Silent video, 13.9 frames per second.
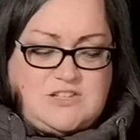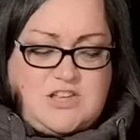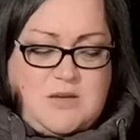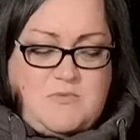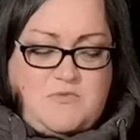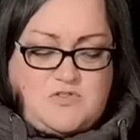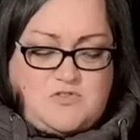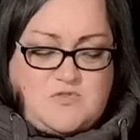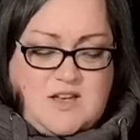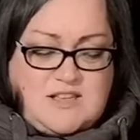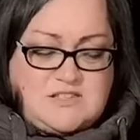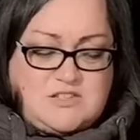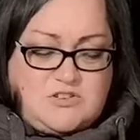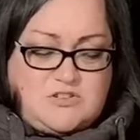term of
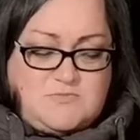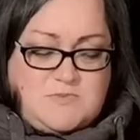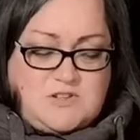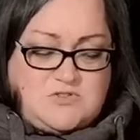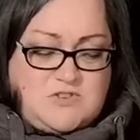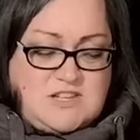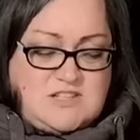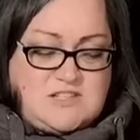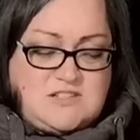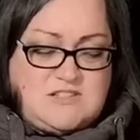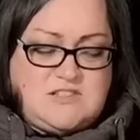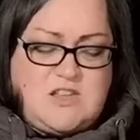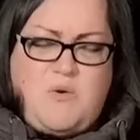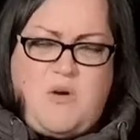address could be treated
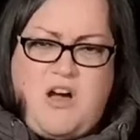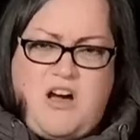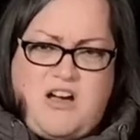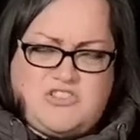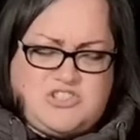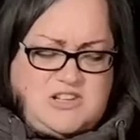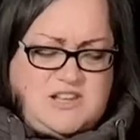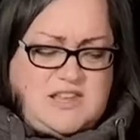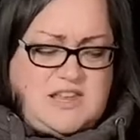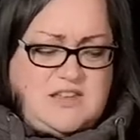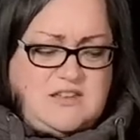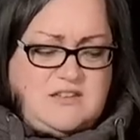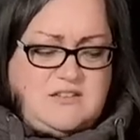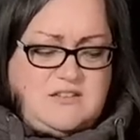so harshly.
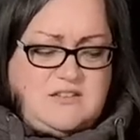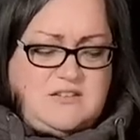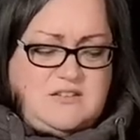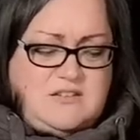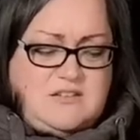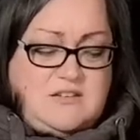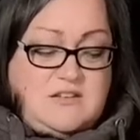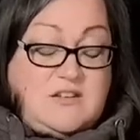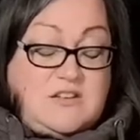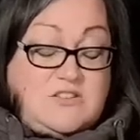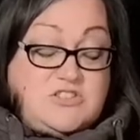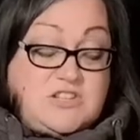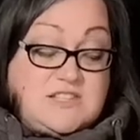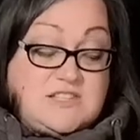
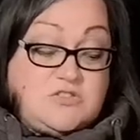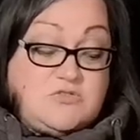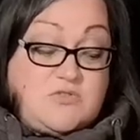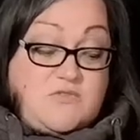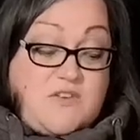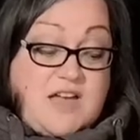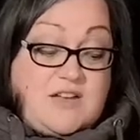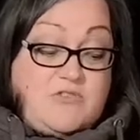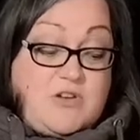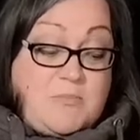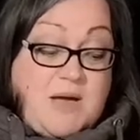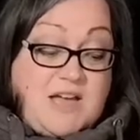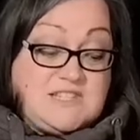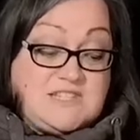Jesus
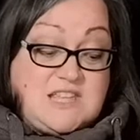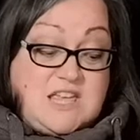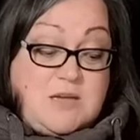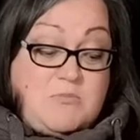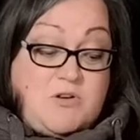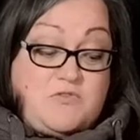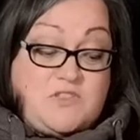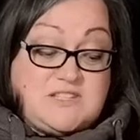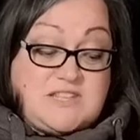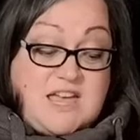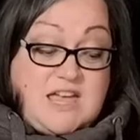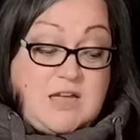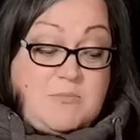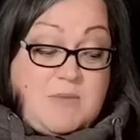reminded him of the
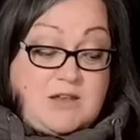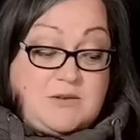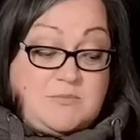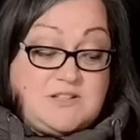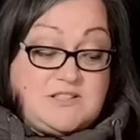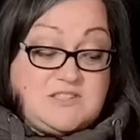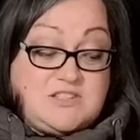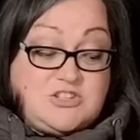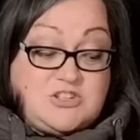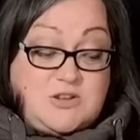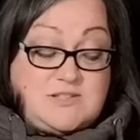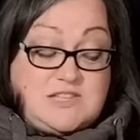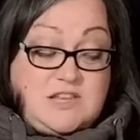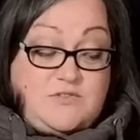10 Commandments, and
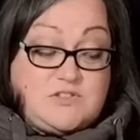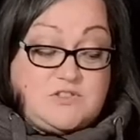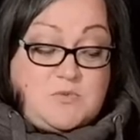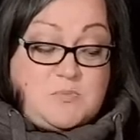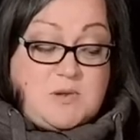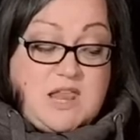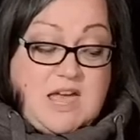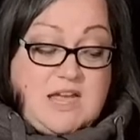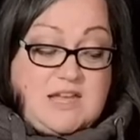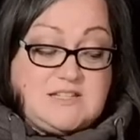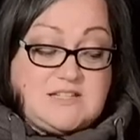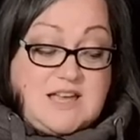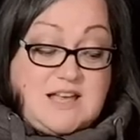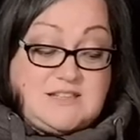Josephus
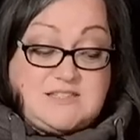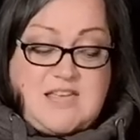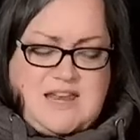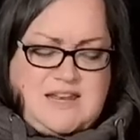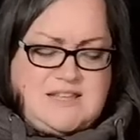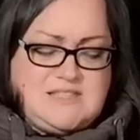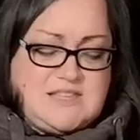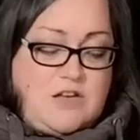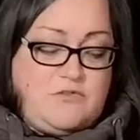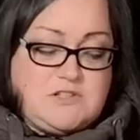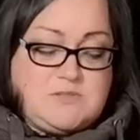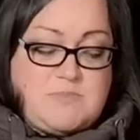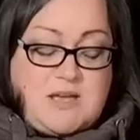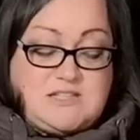replied, as any
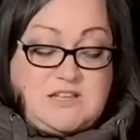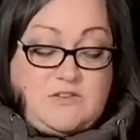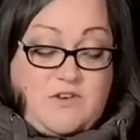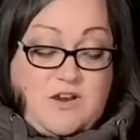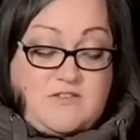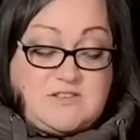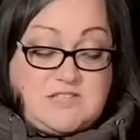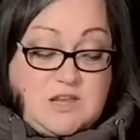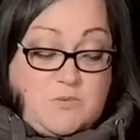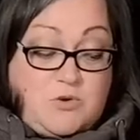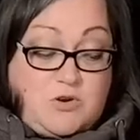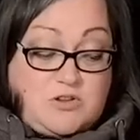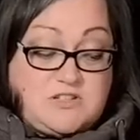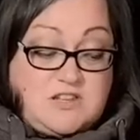self-respecting Pharisee
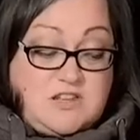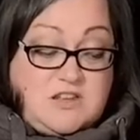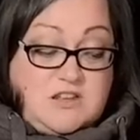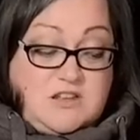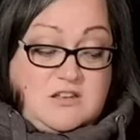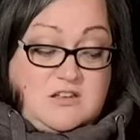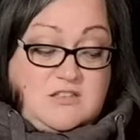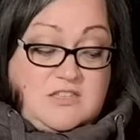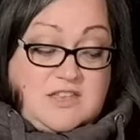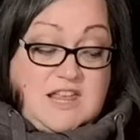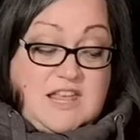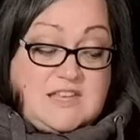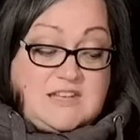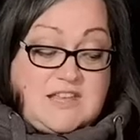would, that
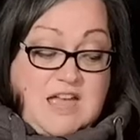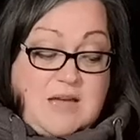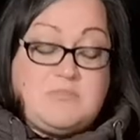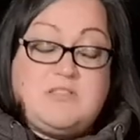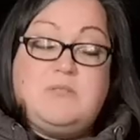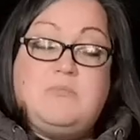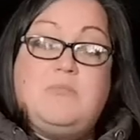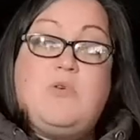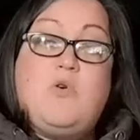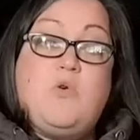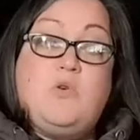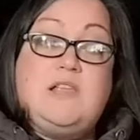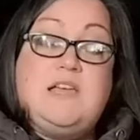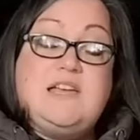he had kept them
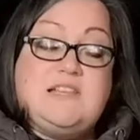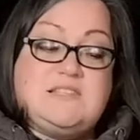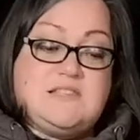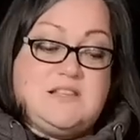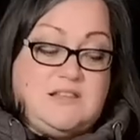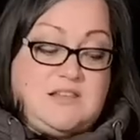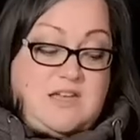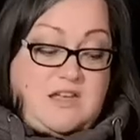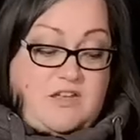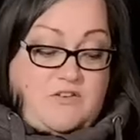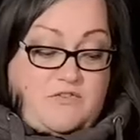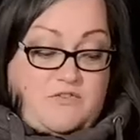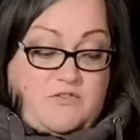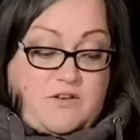all his
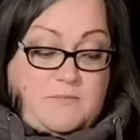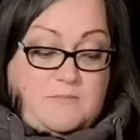life.